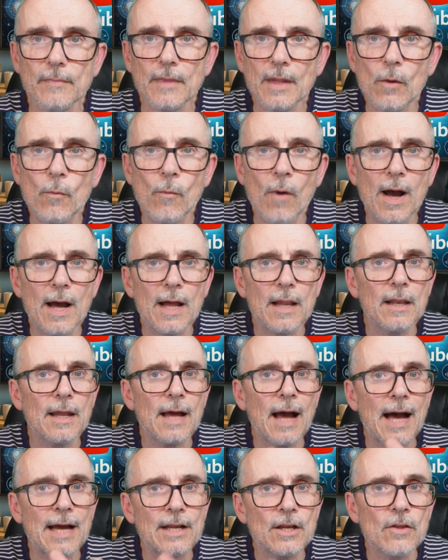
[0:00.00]
while
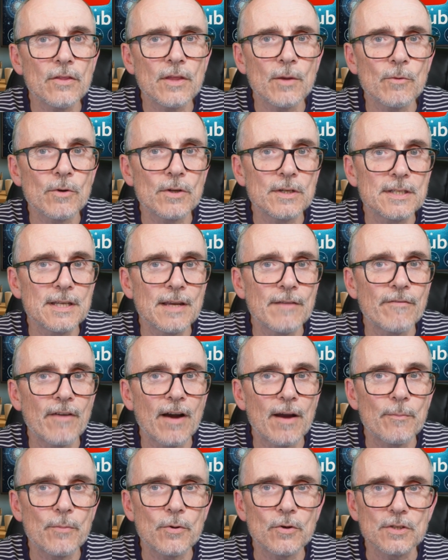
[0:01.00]
I don't think we're going to see
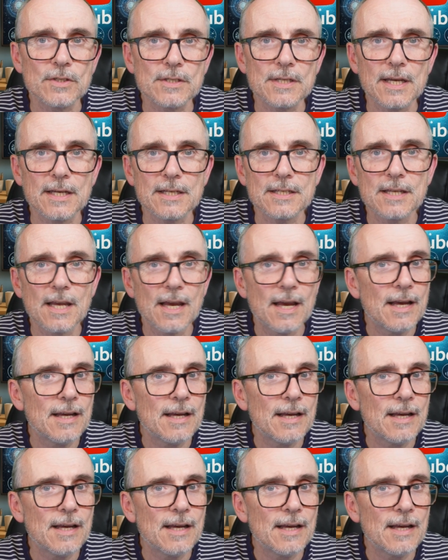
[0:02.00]
5.6